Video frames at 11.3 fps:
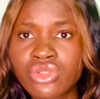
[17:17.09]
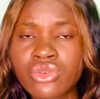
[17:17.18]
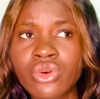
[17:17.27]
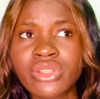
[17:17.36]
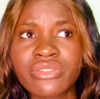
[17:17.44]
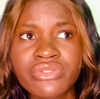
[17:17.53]
or
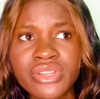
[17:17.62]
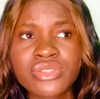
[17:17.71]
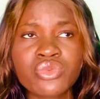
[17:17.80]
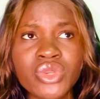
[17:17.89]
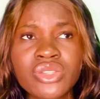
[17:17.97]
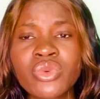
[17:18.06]
the first
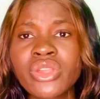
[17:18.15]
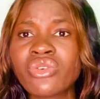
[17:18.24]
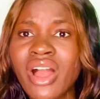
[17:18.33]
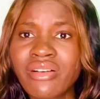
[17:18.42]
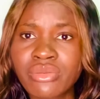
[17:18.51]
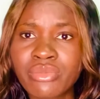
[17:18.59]
weeks when you
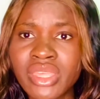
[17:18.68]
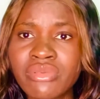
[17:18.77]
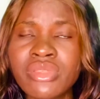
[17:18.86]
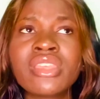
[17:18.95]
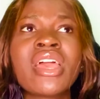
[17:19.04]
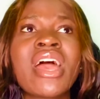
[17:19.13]
have a baby,